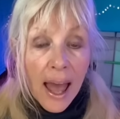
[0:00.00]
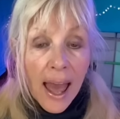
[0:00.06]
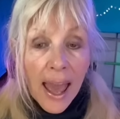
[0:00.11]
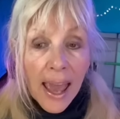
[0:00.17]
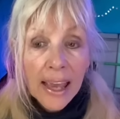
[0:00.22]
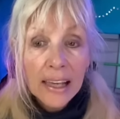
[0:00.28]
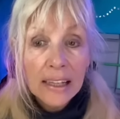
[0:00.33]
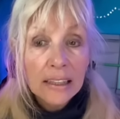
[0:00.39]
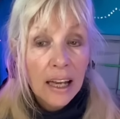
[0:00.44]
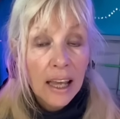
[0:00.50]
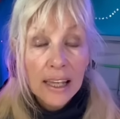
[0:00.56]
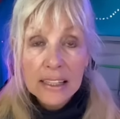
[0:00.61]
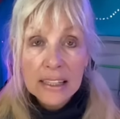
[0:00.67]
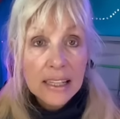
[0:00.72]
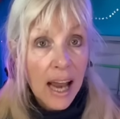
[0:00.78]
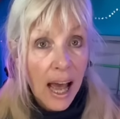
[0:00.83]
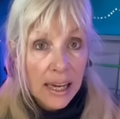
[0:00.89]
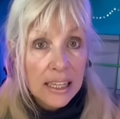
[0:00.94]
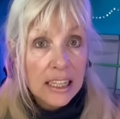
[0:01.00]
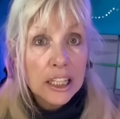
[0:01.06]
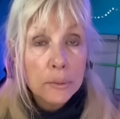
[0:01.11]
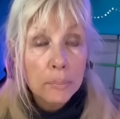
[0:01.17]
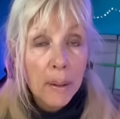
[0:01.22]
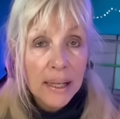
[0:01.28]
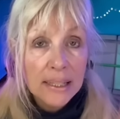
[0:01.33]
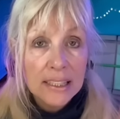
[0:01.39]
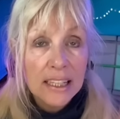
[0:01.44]
And it's not
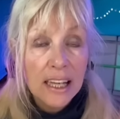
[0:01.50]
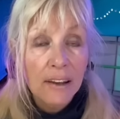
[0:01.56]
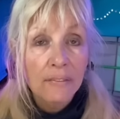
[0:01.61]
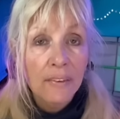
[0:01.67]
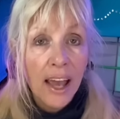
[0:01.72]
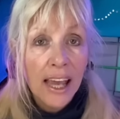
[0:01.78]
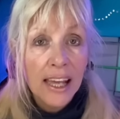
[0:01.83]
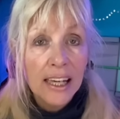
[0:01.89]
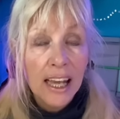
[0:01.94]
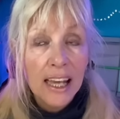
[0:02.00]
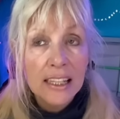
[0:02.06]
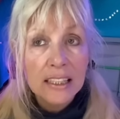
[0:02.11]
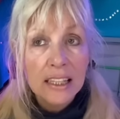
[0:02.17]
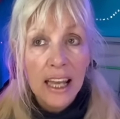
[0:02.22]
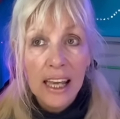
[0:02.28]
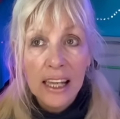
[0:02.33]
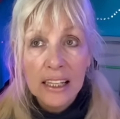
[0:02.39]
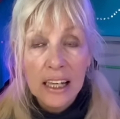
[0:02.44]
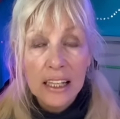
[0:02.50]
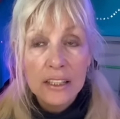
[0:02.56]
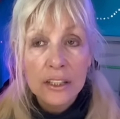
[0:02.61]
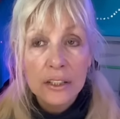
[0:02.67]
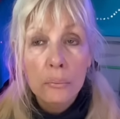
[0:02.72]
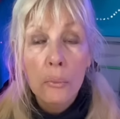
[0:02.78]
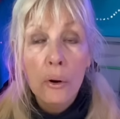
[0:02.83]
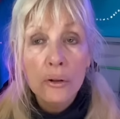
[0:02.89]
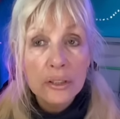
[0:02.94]
expensive and it's it is
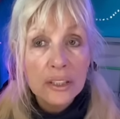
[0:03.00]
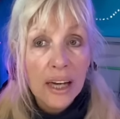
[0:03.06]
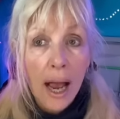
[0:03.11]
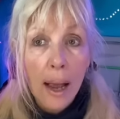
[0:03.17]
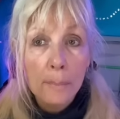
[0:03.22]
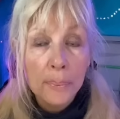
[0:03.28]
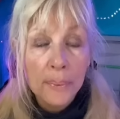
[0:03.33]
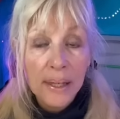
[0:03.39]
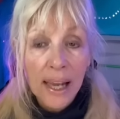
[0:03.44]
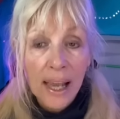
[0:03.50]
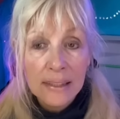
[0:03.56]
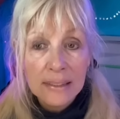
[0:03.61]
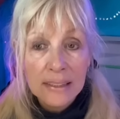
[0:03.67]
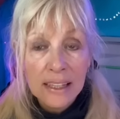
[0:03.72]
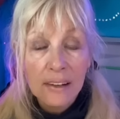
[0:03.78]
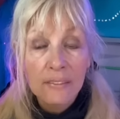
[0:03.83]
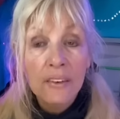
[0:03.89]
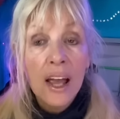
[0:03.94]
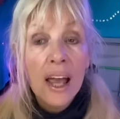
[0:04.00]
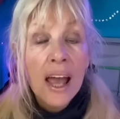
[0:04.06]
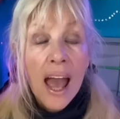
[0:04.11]
the most comprehensive